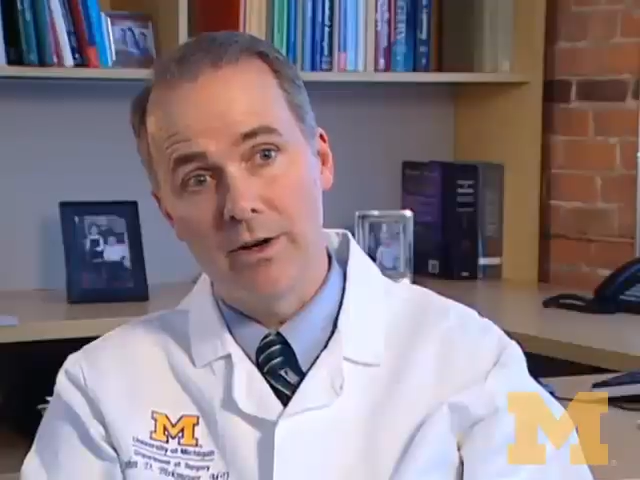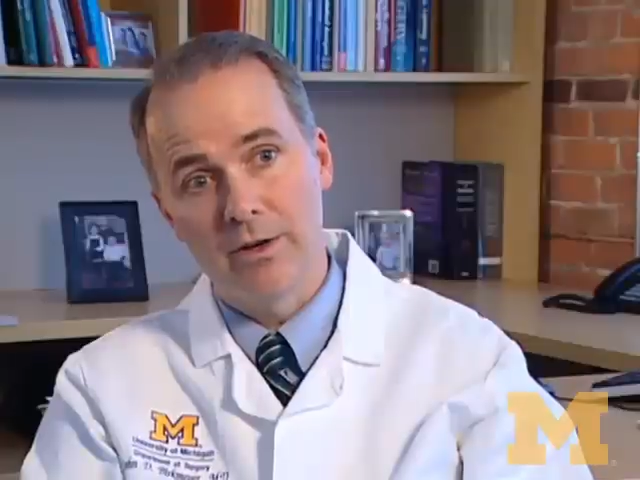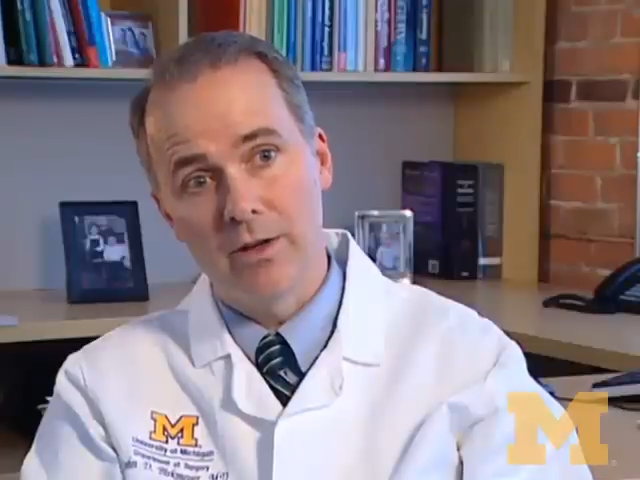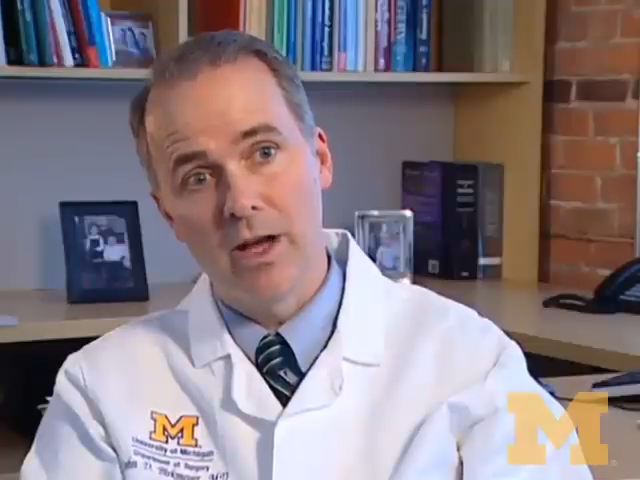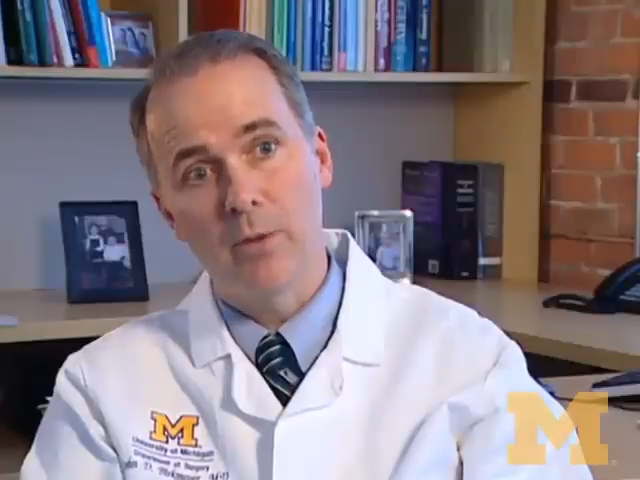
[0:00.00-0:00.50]

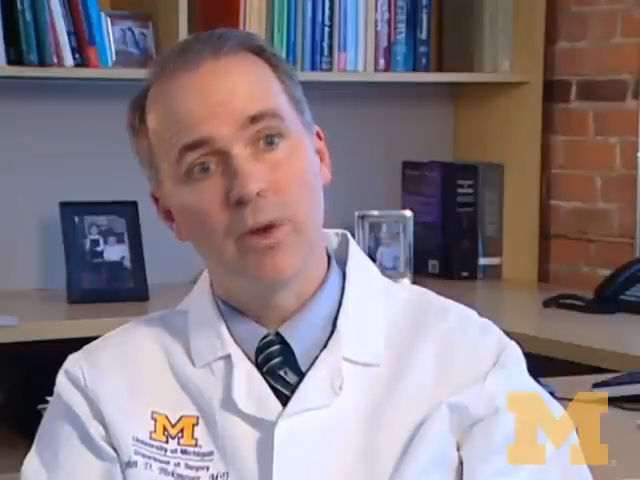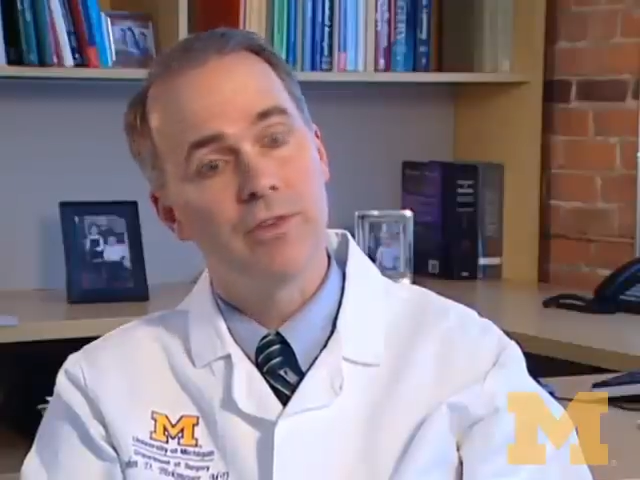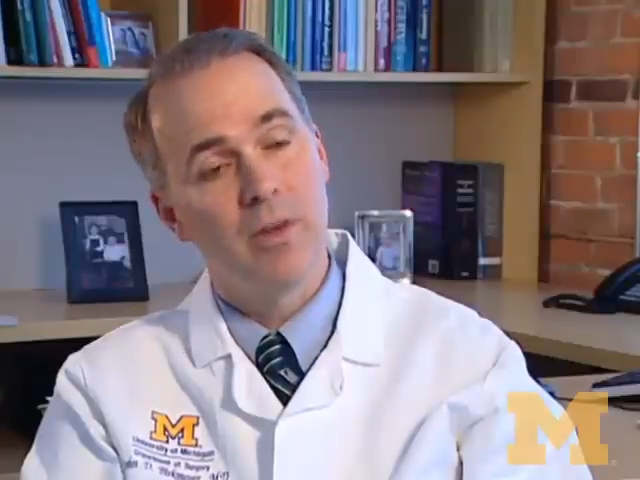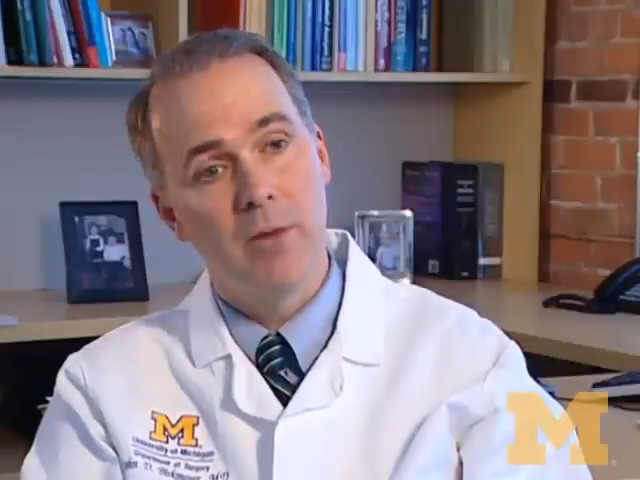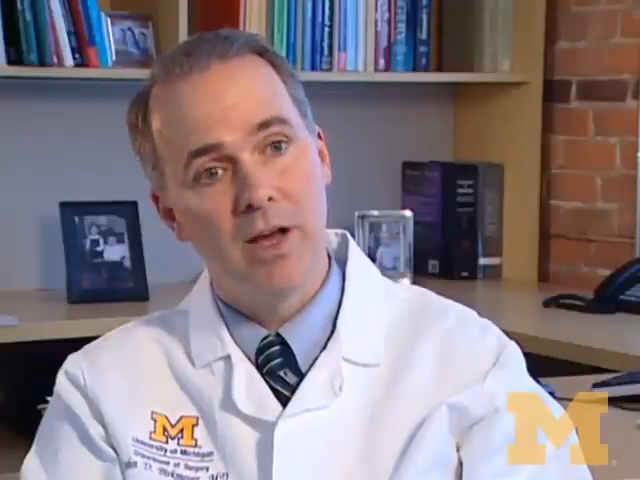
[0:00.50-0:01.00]
underlying why
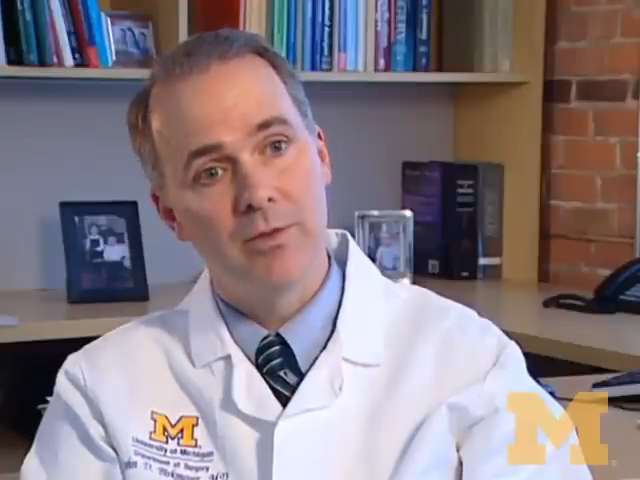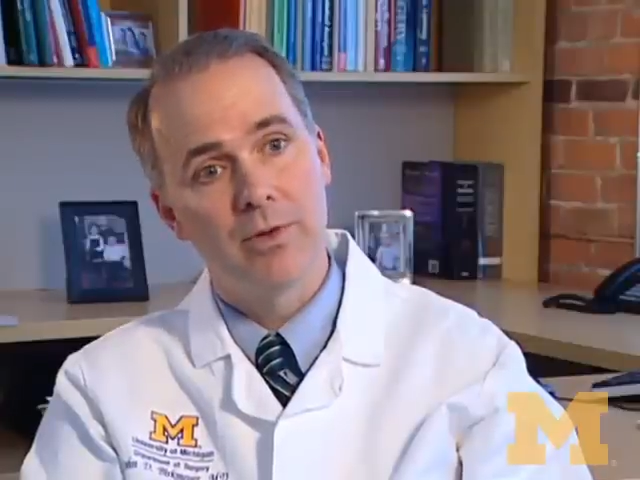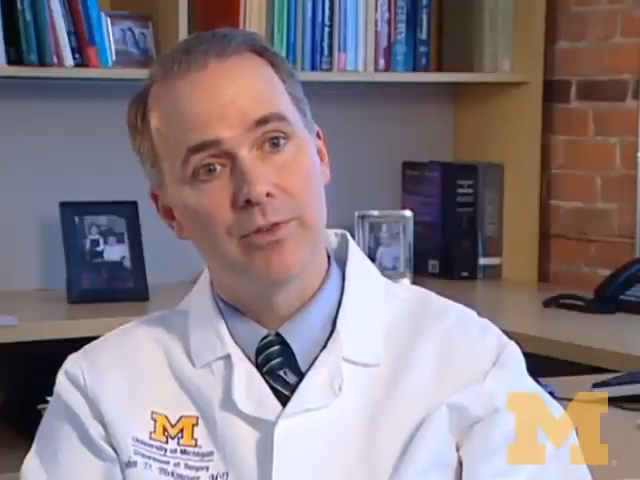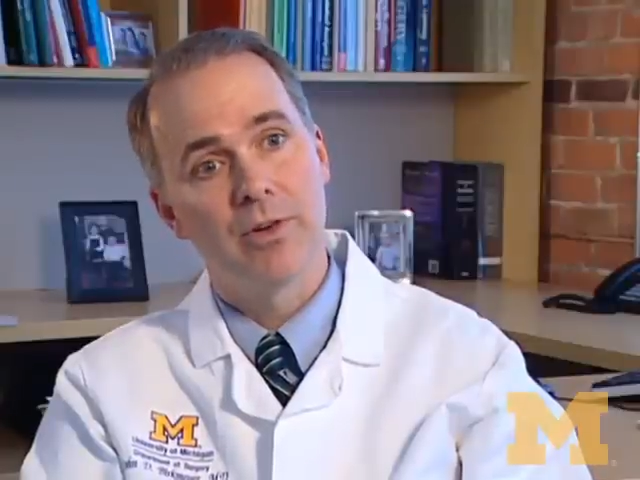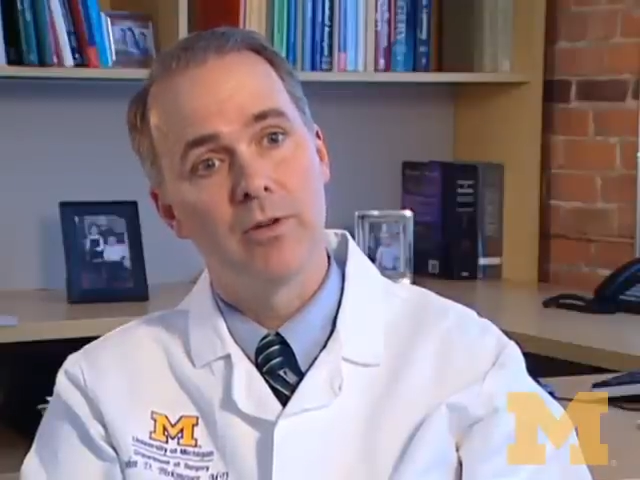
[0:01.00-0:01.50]
some
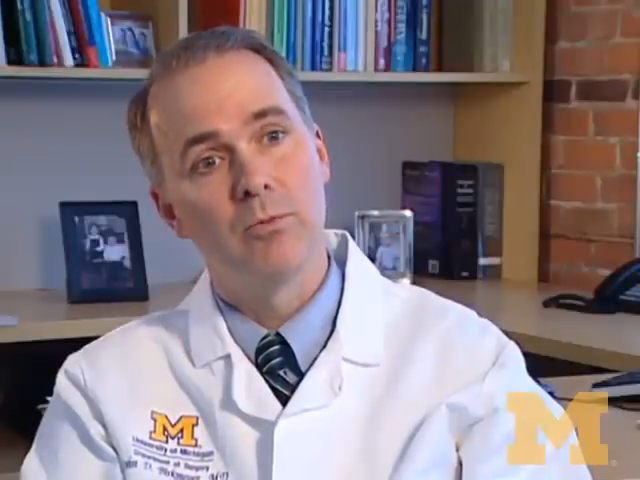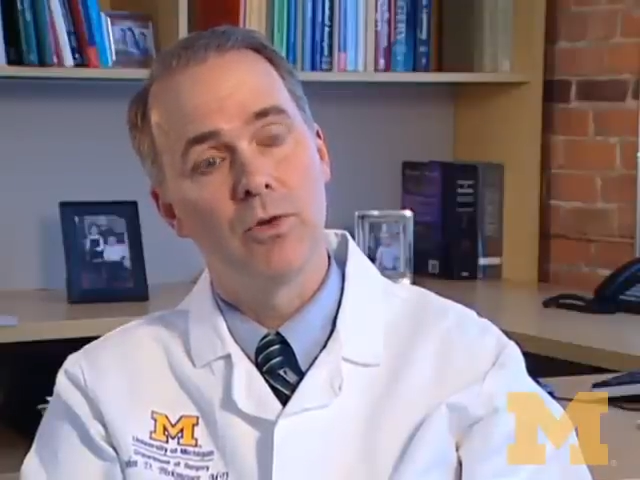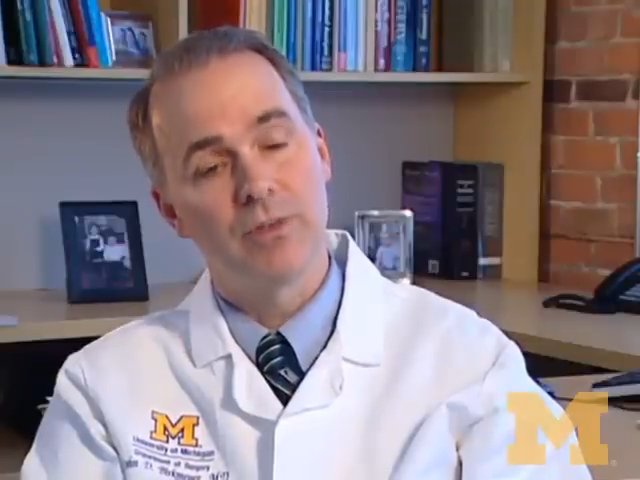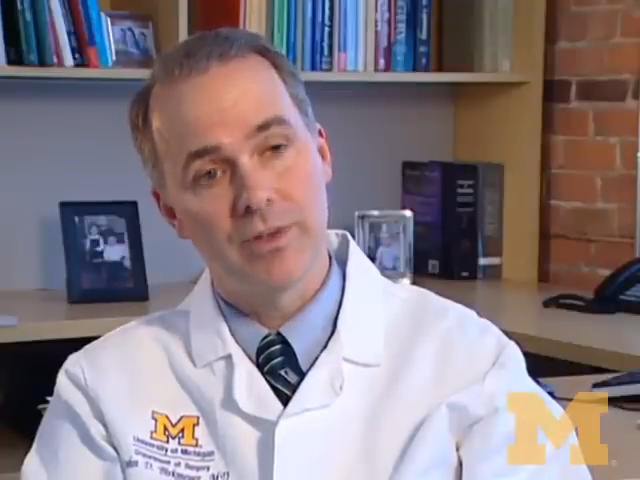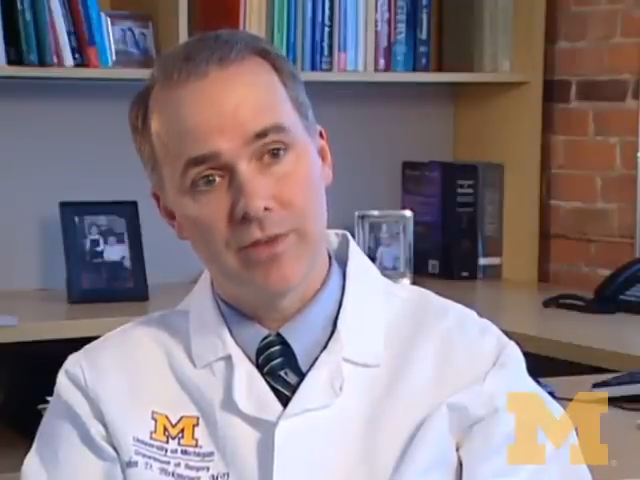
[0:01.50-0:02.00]
hospitals are
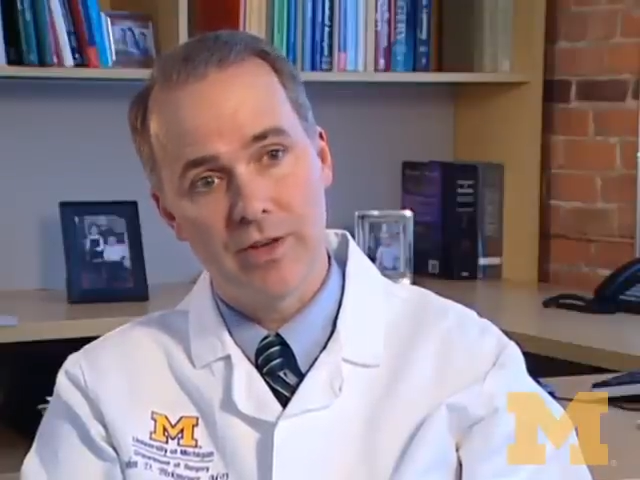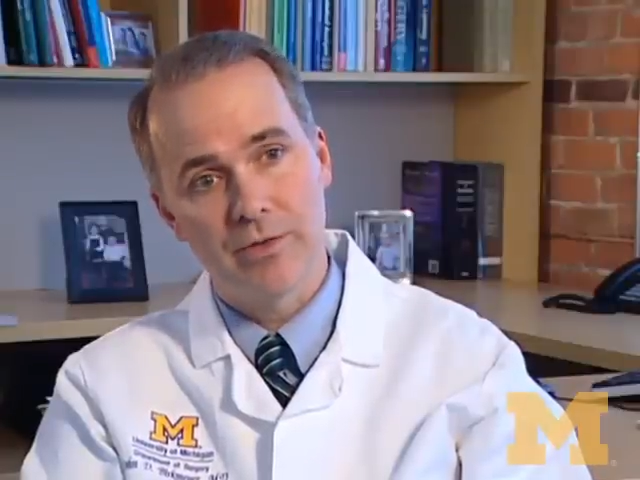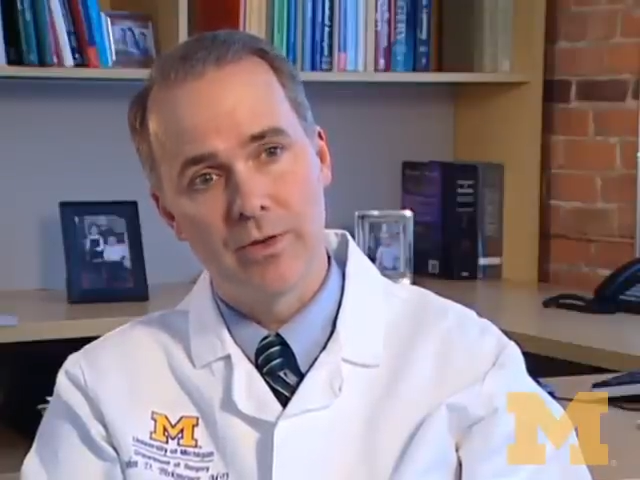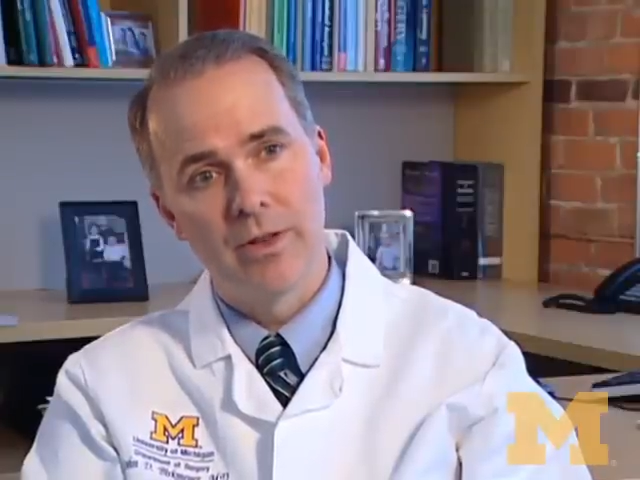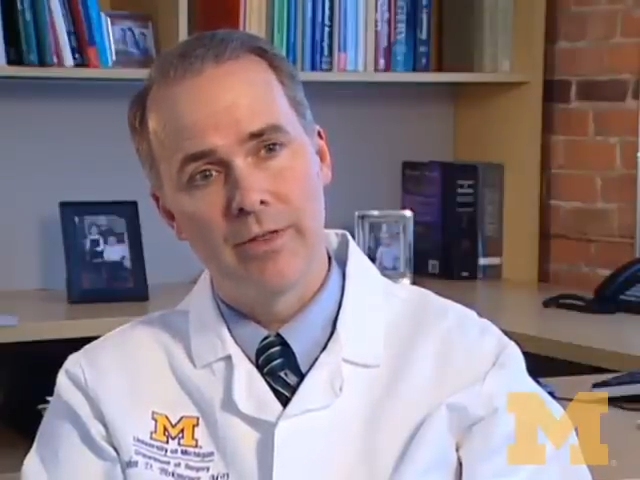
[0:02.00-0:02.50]
more
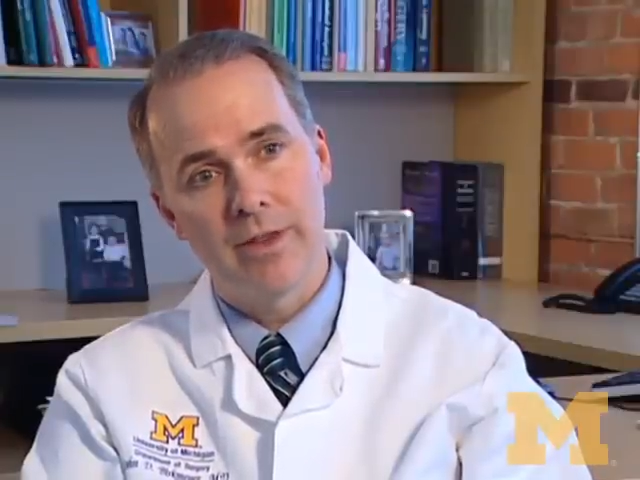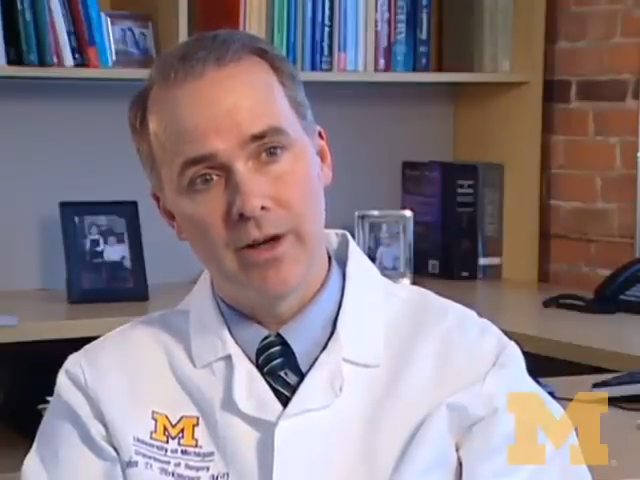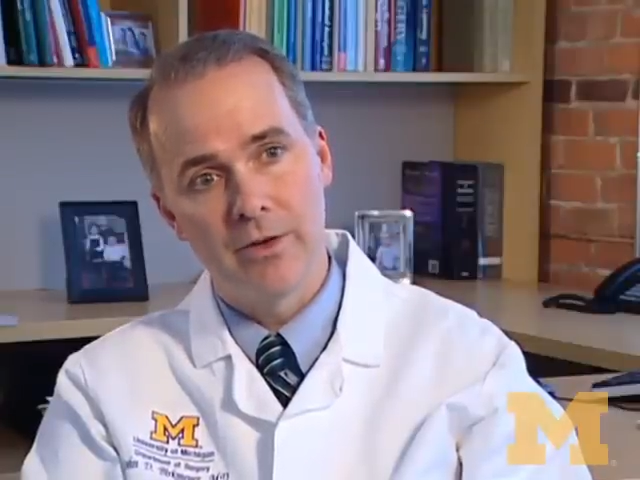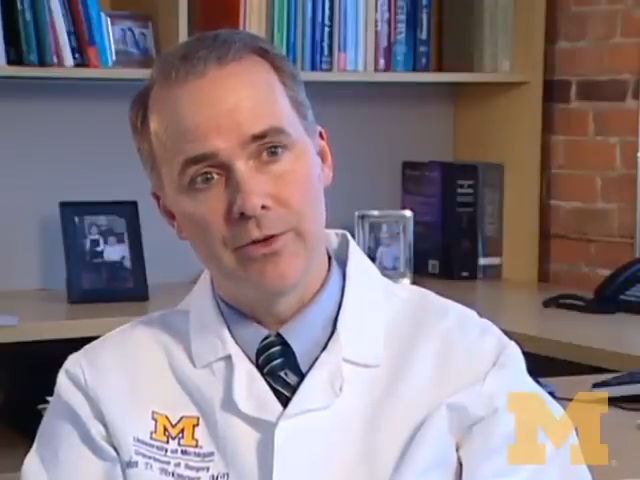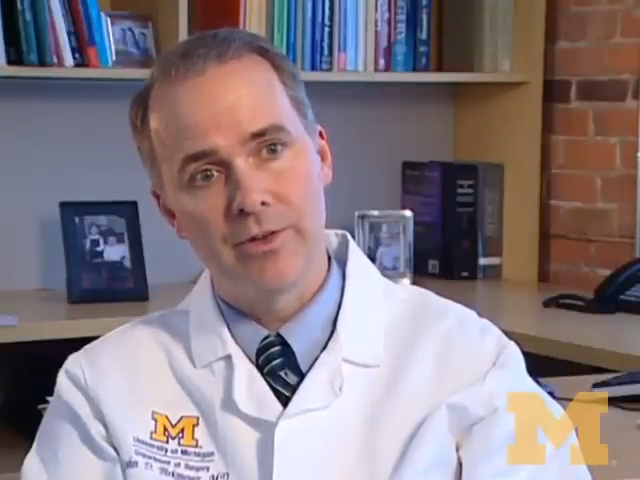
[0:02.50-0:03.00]
successful than
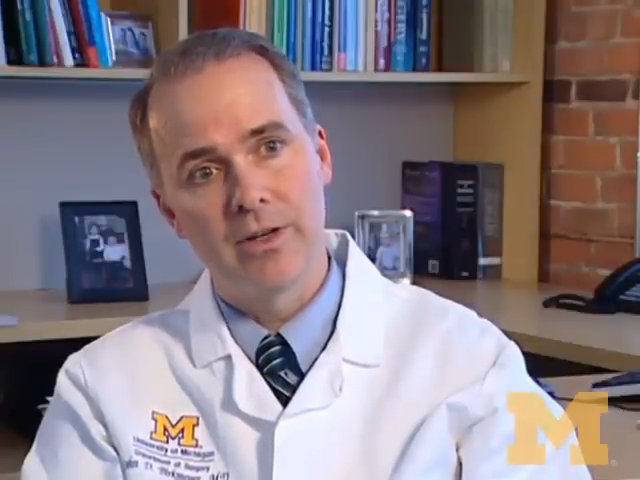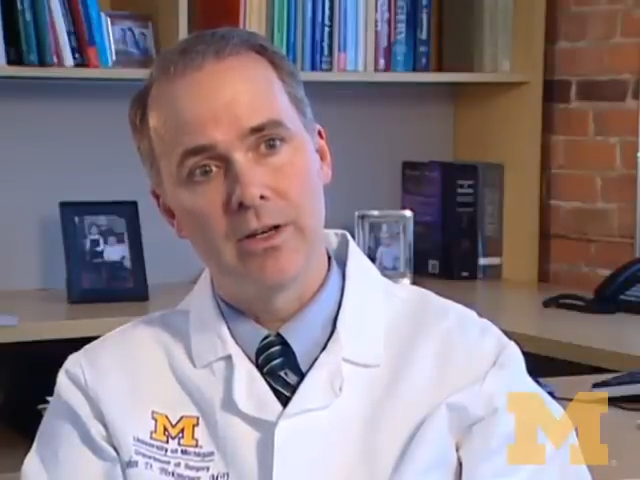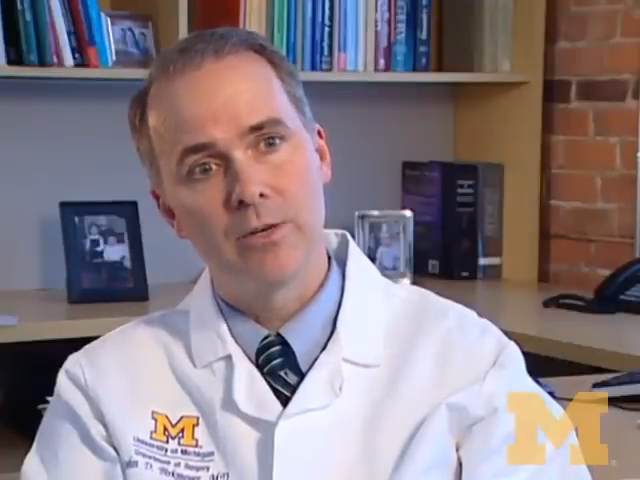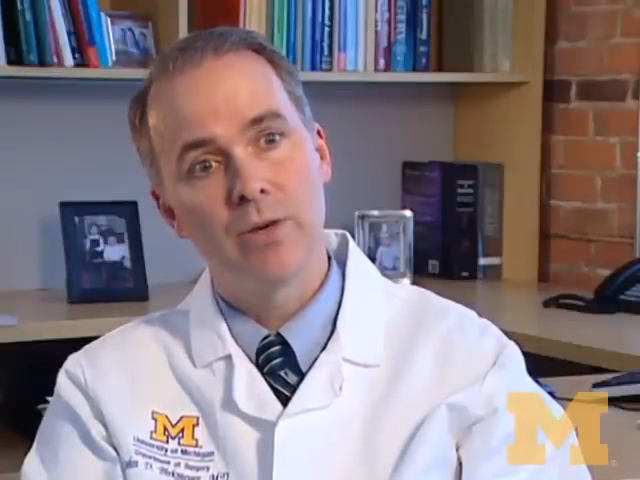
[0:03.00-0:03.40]
others in